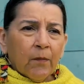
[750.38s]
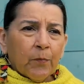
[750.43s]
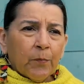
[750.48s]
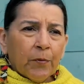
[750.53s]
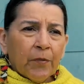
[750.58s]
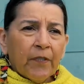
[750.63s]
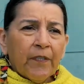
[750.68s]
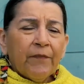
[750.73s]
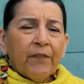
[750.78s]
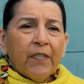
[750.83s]

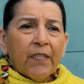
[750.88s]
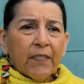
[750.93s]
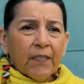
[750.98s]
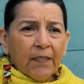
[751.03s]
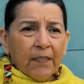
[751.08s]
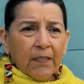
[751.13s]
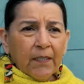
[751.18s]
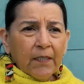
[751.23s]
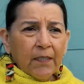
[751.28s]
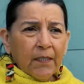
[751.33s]

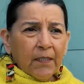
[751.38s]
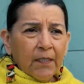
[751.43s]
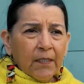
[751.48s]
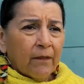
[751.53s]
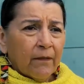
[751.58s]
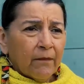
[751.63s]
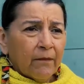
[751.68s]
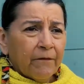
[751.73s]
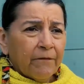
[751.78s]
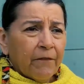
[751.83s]

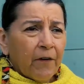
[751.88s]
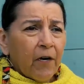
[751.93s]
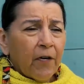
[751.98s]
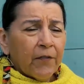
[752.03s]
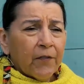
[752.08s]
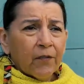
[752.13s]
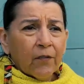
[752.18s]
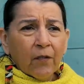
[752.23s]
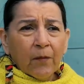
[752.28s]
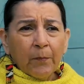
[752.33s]
previous
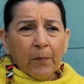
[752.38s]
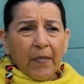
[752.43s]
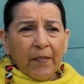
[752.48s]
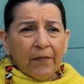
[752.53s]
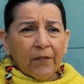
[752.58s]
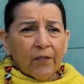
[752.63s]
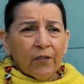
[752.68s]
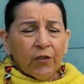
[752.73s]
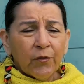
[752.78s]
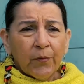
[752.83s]
father or
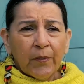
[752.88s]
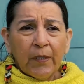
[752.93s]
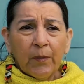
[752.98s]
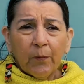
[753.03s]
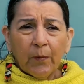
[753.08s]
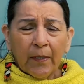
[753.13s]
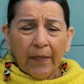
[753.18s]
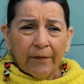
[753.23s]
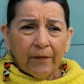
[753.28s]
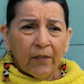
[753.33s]
mother tree,
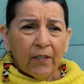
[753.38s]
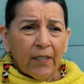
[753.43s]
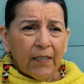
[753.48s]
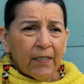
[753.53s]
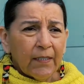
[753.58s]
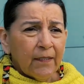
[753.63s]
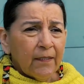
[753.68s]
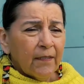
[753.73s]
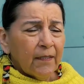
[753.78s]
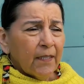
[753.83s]
whatever it
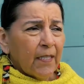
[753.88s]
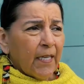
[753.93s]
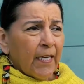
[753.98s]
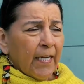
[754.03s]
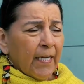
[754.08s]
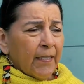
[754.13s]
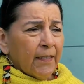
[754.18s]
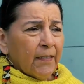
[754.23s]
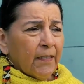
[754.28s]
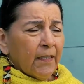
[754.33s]
is,
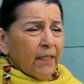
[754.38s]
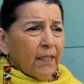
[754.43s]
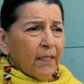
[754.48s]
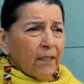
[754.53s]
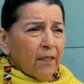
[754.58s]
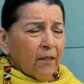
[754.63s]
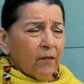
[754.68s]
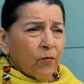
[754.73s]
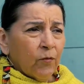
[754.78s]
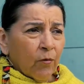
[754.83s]
and
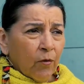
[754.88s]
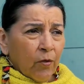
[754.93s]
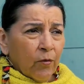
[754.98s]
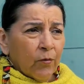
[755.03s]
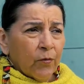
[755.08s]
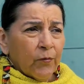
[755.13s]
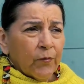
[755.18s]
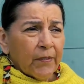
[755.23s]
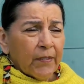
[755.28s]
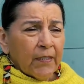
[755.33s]
it
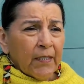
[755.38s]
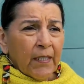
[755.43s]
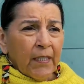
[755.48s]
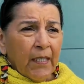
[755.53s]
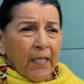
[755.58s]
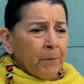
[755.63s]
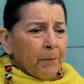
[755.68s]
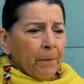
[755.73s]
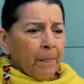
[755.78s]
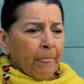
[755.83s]
grows.
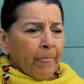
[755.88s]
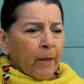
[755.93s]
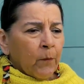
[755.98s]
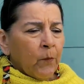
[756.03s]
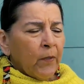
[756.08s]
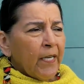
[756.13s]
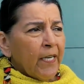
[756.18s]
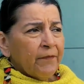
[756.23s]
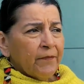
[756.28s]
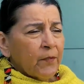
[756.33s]

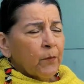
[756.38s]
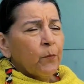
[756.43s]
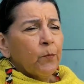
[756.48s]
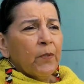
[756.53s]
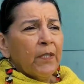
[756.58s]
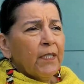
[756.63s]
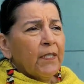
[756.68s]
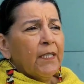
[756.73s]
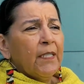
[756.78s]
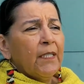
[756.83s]
We have to
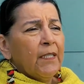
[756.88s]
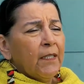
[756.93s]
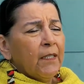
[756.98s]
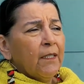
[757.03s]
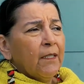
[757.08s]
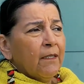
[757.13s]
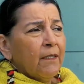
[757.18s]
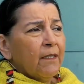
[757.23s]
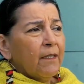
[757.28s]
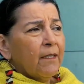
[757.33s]

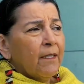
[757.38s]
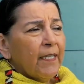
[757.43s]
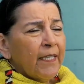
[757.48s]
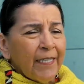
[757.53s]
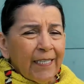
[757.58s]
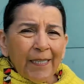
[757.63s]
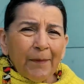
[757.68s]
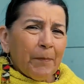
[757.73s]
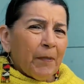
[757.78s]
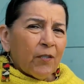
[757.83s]
really
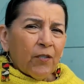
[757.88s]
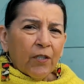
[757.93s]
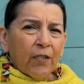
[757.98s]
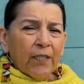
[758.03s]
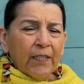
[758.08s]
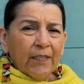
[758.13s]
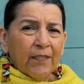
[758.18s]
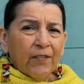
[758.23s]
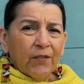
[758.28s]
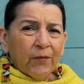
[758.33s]
think about our
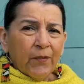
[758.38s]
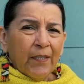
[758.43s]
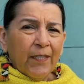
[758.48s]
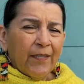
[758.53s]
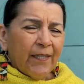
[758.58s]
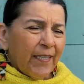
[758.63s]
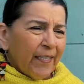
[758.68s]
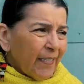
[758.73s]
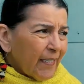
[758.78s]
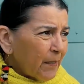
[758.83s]
history,
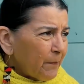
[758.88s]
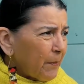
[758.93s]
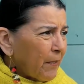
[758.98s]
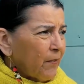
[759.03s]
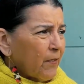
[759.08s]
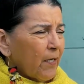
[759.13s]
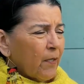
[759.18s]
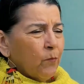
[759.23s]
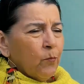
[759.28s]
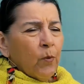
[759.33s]
think
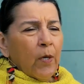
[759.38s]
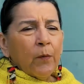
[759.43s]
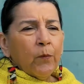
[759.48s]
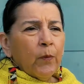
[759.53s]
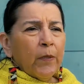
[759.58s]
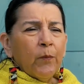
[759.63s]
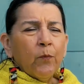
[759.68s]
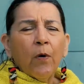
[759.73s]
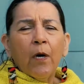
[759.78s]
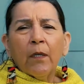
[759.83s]
about what
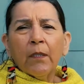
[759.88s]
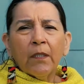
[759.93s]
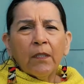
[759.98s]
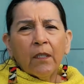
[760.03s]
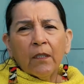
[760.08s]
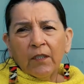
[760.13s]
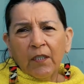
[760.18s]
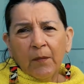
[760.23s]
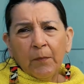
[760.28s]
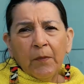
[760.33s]
we want
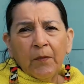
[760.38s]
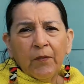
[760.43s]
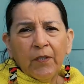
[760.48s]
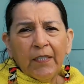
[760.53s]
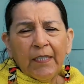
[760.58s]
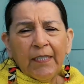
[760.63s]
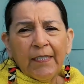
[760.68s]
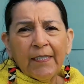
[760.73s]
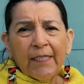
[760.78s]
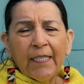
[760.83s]
in our
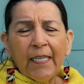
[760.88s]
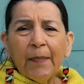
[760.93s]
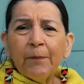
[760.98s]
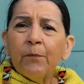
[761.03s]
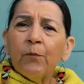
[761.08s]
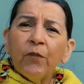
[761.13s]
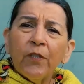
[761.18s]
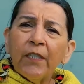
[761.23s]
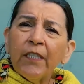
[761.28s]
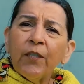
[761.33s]
communities. And
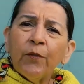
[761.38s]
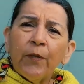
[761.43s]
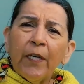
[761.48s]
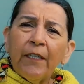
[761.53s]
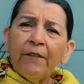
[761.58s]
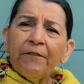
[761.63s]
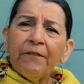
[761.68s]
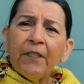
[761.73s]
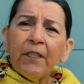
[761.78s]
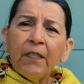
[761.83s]
I'm really
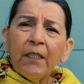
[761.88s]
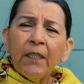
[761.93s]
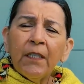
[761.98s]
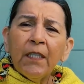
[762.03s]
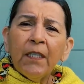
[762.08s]
grateful,